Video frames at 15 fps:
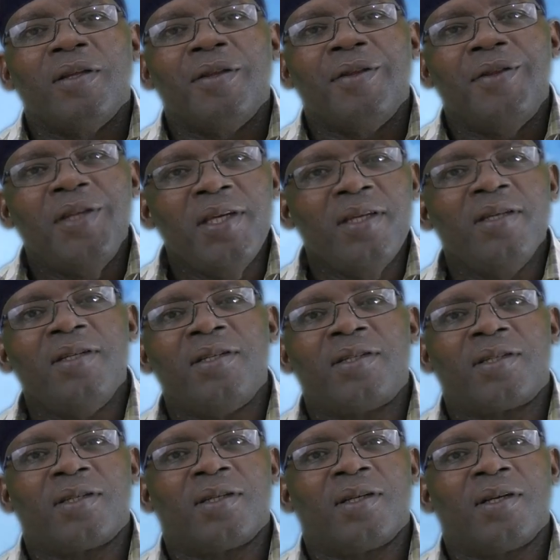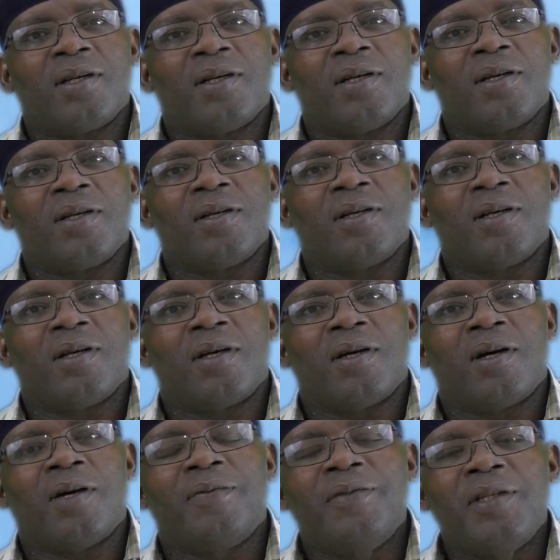these
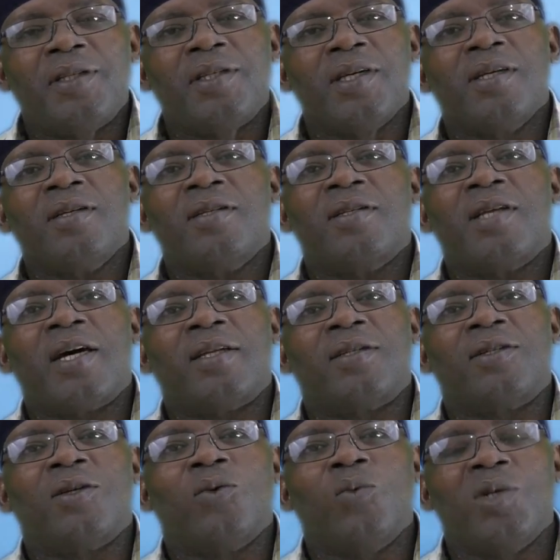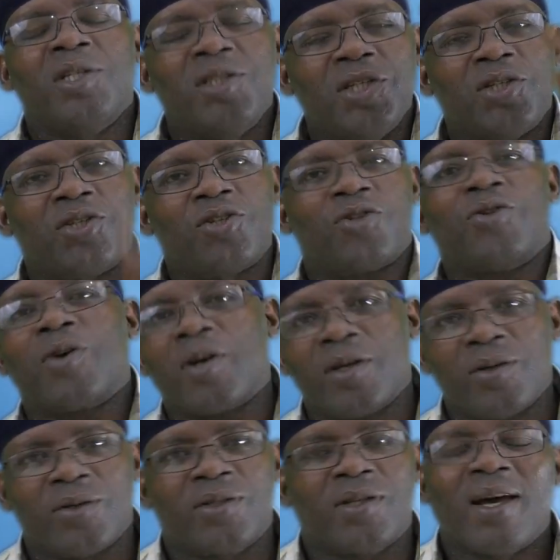are the things that will destroy
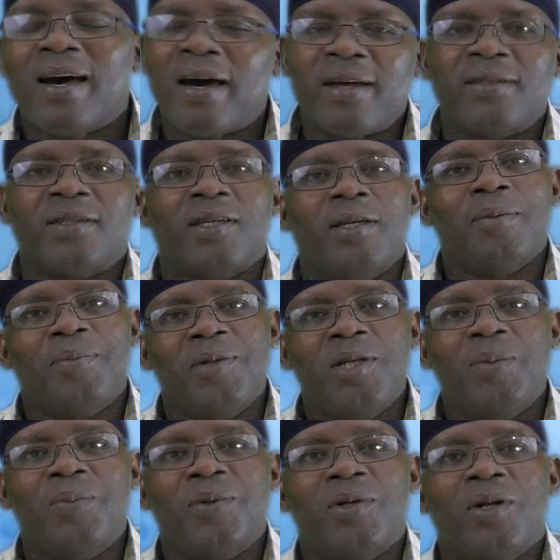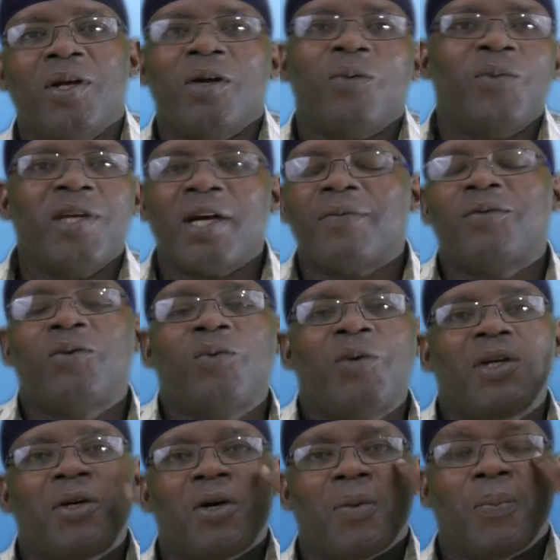us as a people. We have to
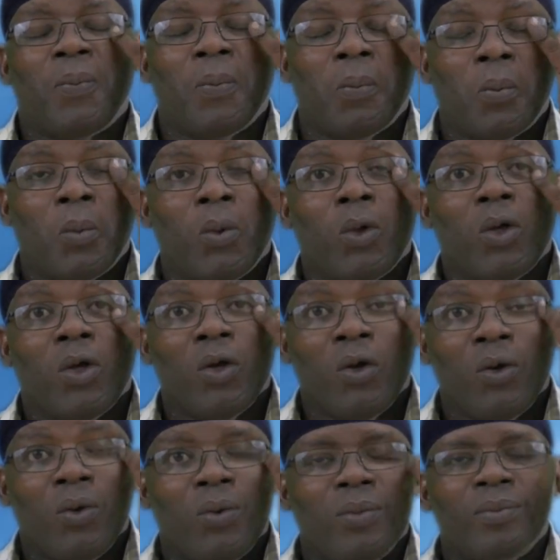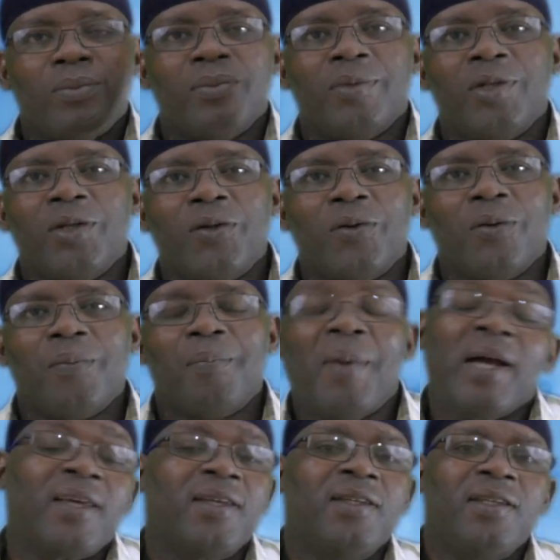wake up. You know,
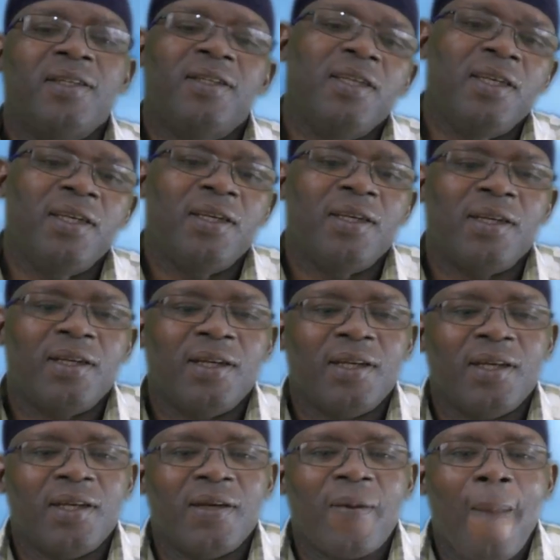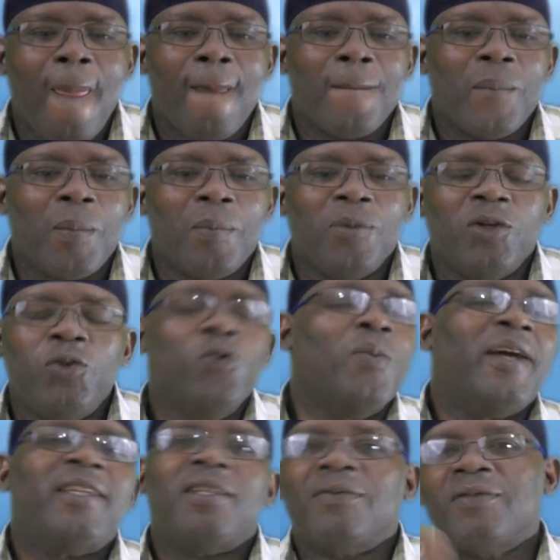back in the day, you
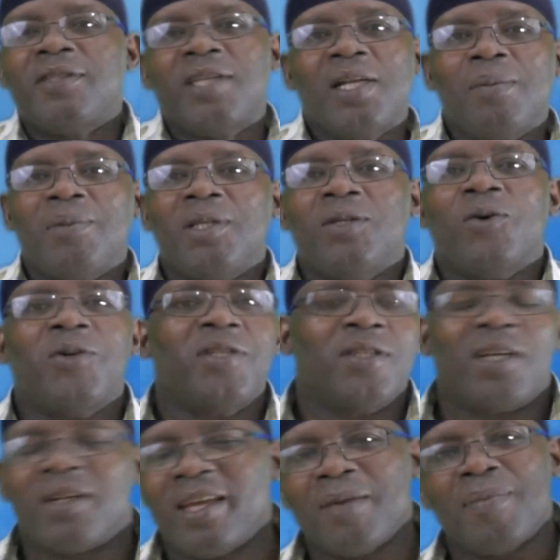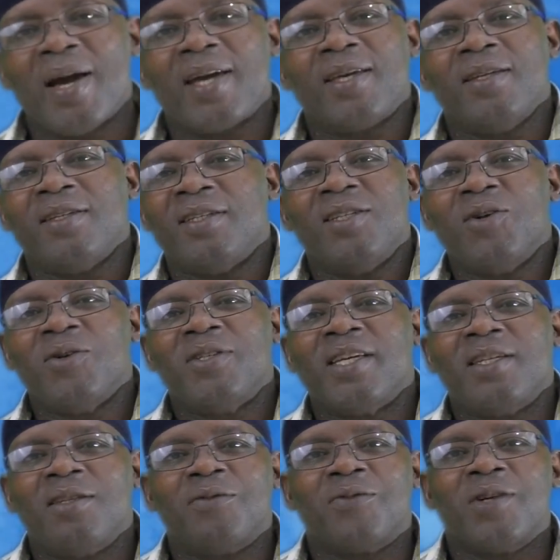might even tell me, no, it's not like back in his, no, it's a
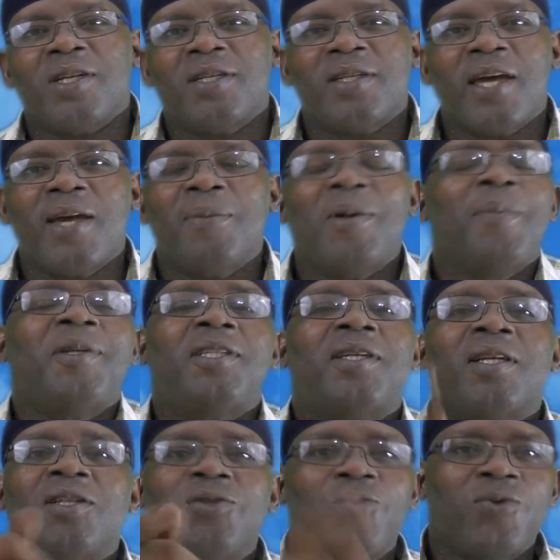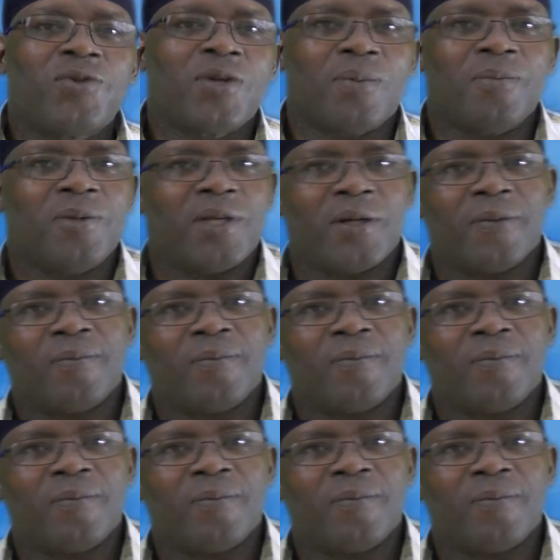different time. Let me tell you something.